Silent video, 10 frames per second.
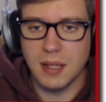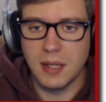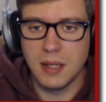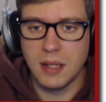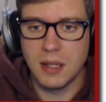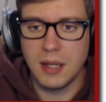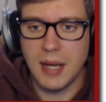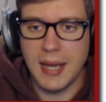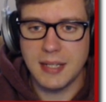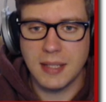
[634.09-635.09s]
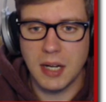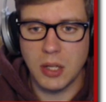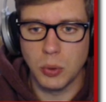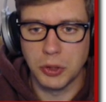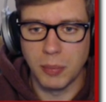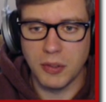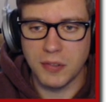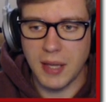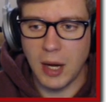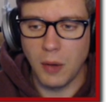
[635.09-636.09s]
Uh, I didn't get any Ultra Balls
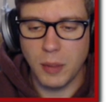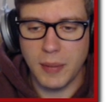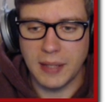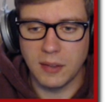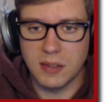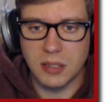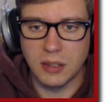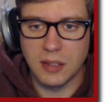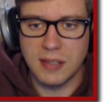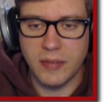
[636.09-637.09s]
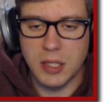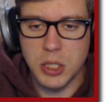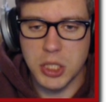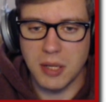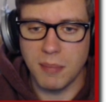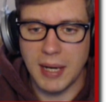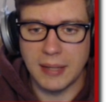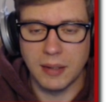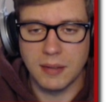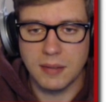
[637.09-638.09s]
yet. I don't think we get those until the 7th gym
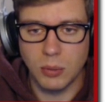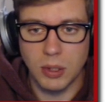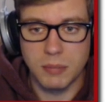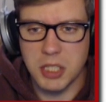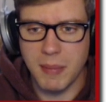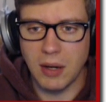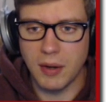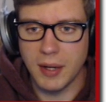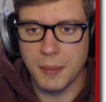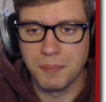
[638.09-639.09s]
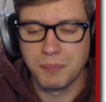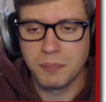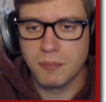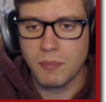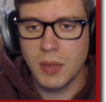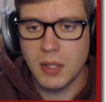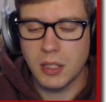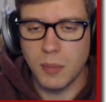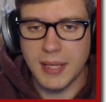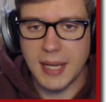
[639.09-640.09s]
island, or gym area.
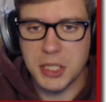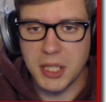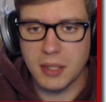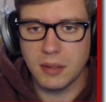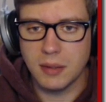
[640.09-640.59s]
Can we catch it?